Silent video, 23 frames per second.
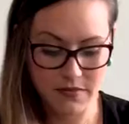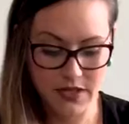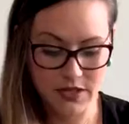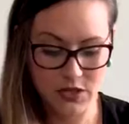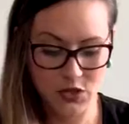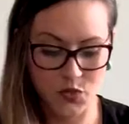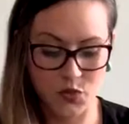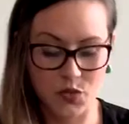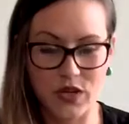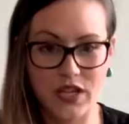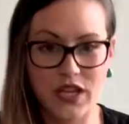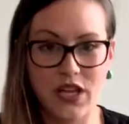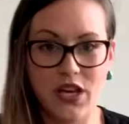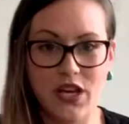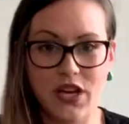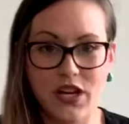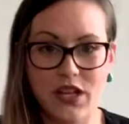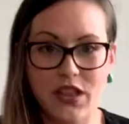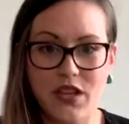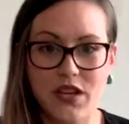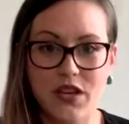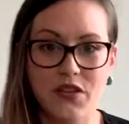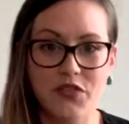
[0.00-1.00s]
It's really good
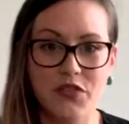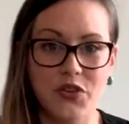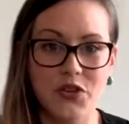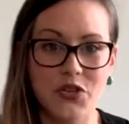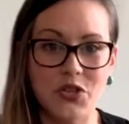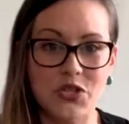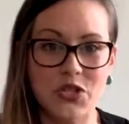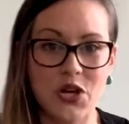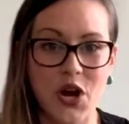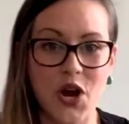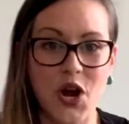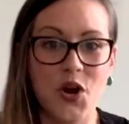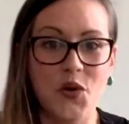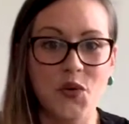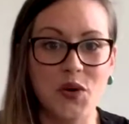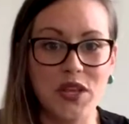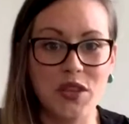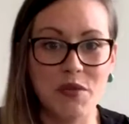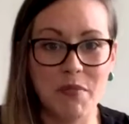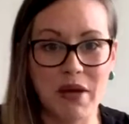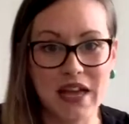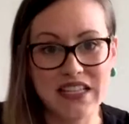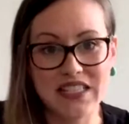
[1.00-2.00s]
in the diffuser
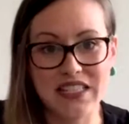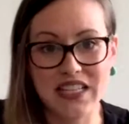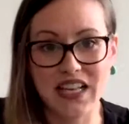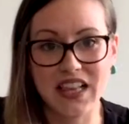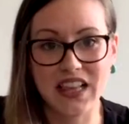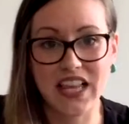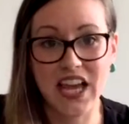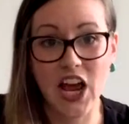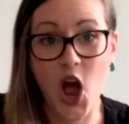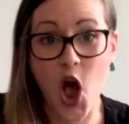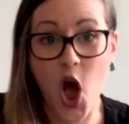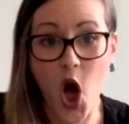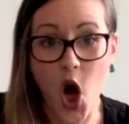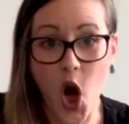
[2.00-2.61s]
with basically